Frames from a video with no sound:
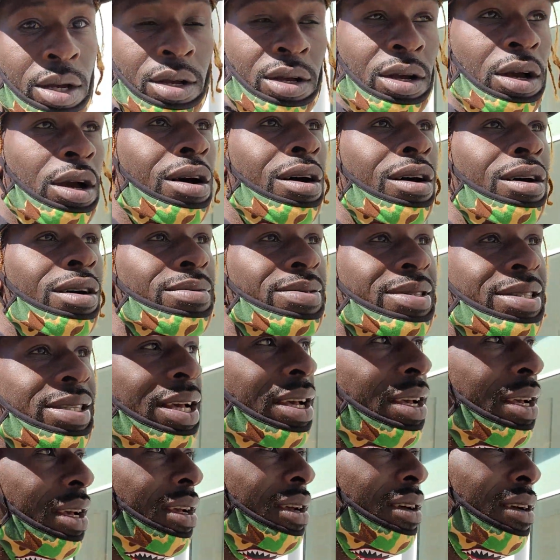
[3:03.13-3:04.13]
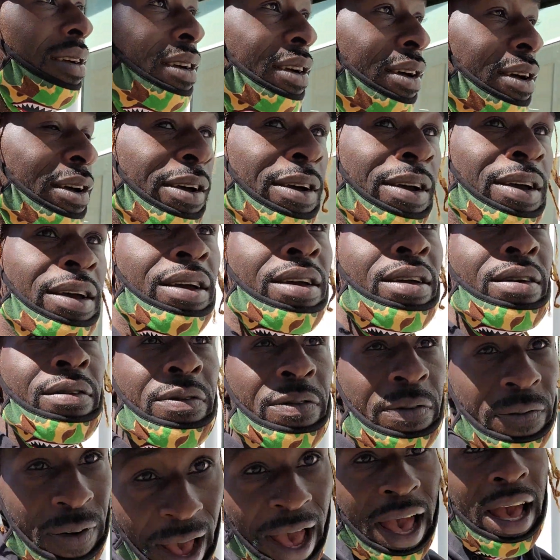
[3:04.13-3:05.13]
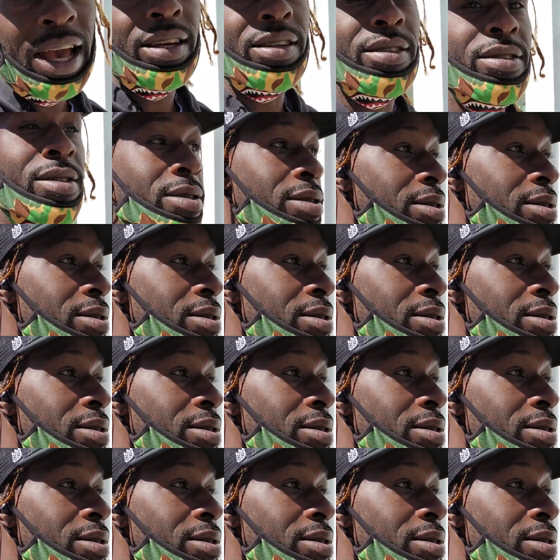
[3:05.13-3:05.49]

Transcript: You know what I'm saying? Facts.